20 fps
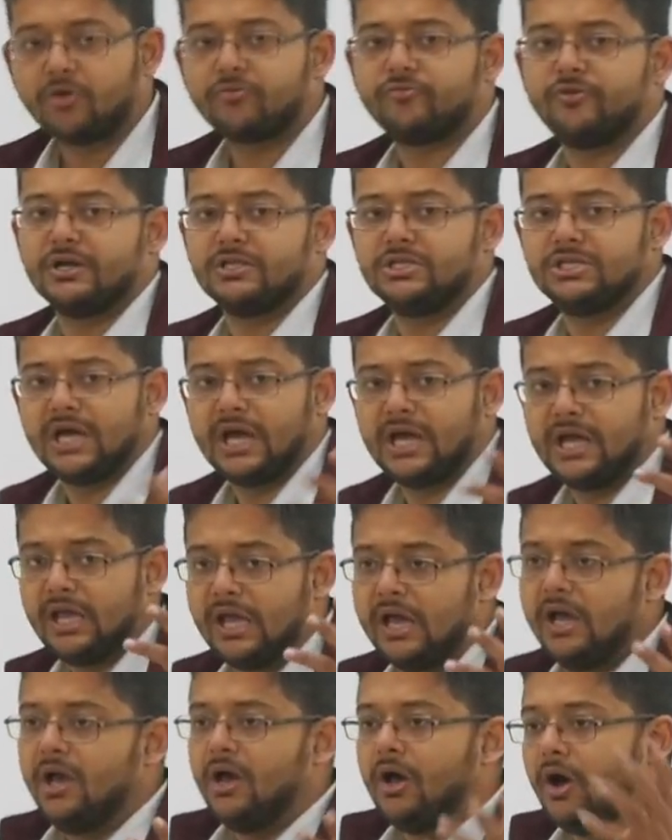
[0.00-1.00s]
or fungi
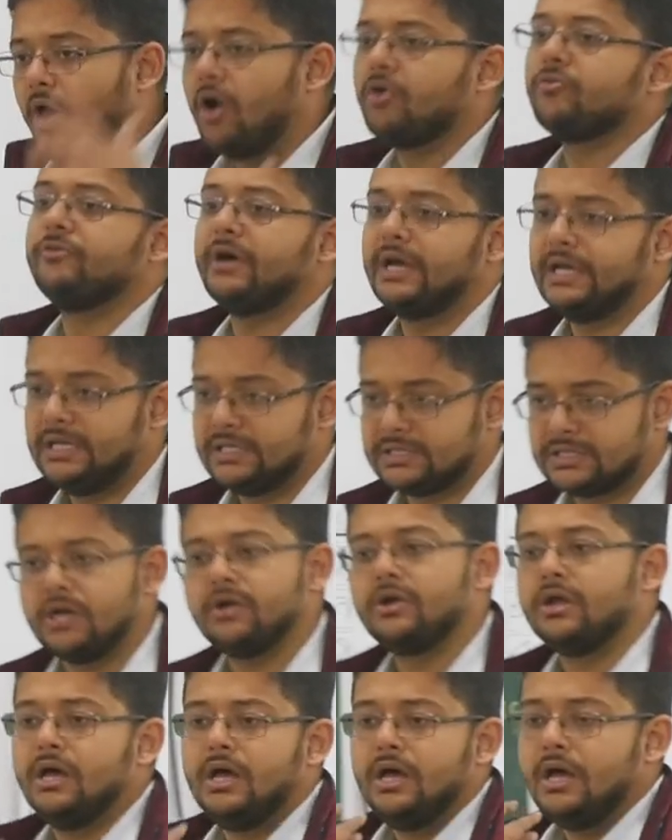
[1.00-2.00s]
or virus.
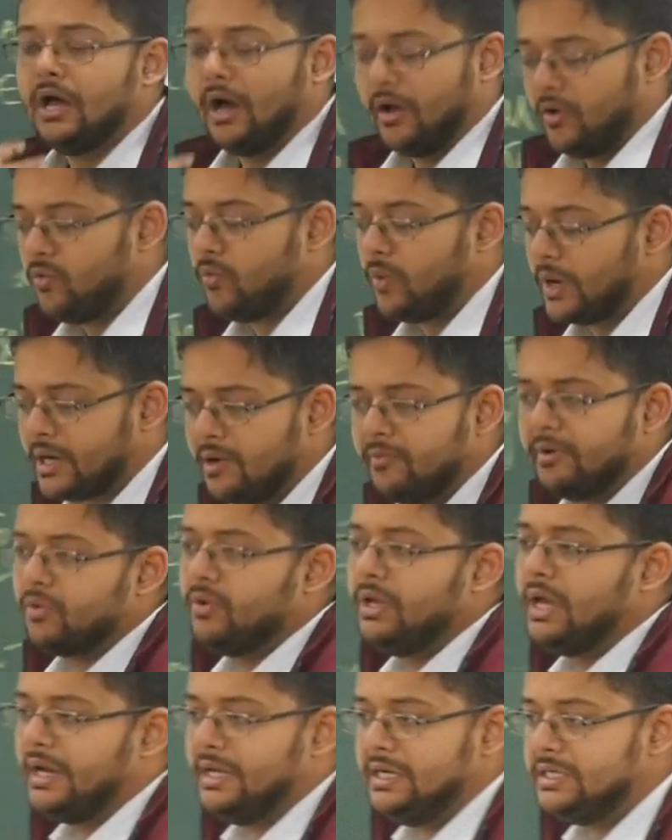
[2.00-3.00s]
Whatever
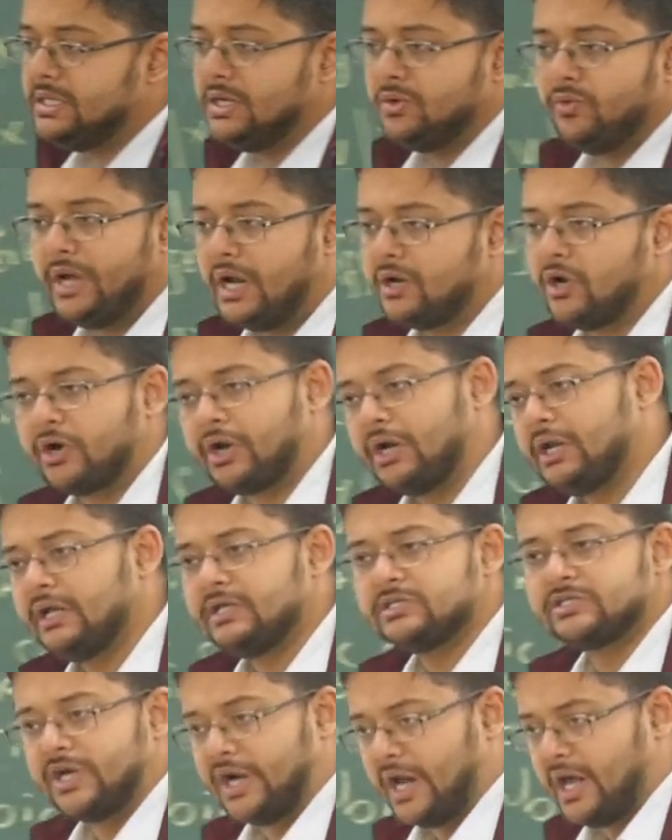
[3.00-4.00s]
we are eating, we are not
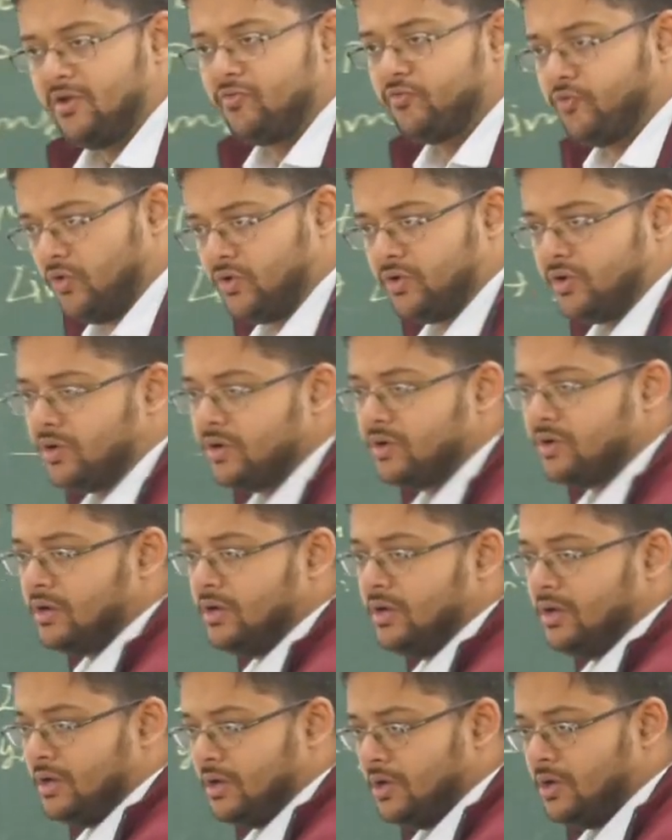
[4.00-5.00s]
eating sterile food.
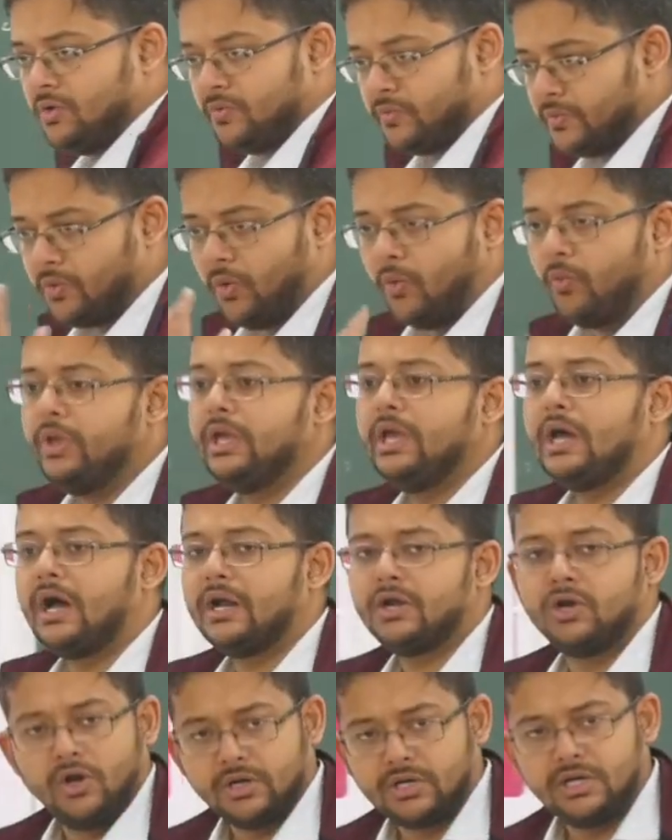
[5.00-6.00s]
We
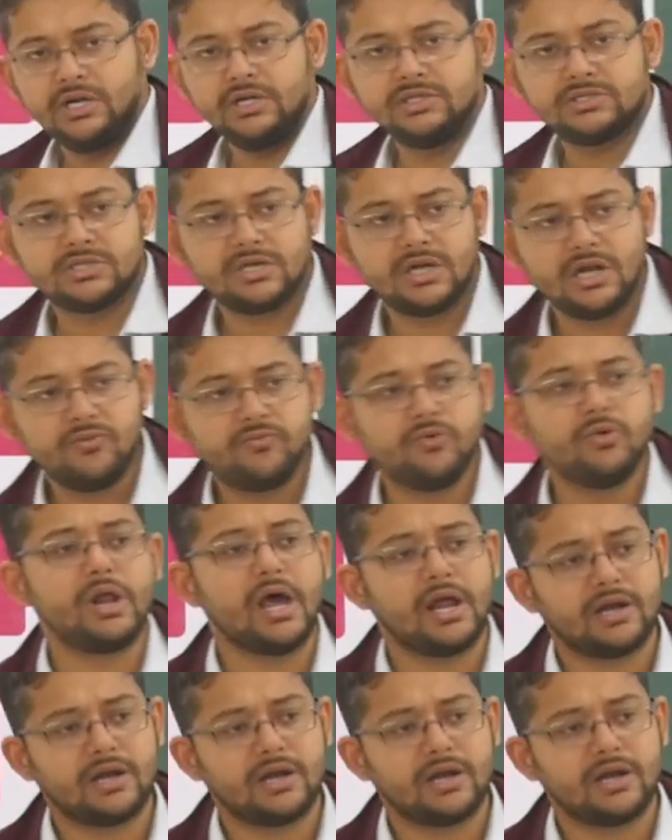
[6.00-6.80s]
are not eating sterile food,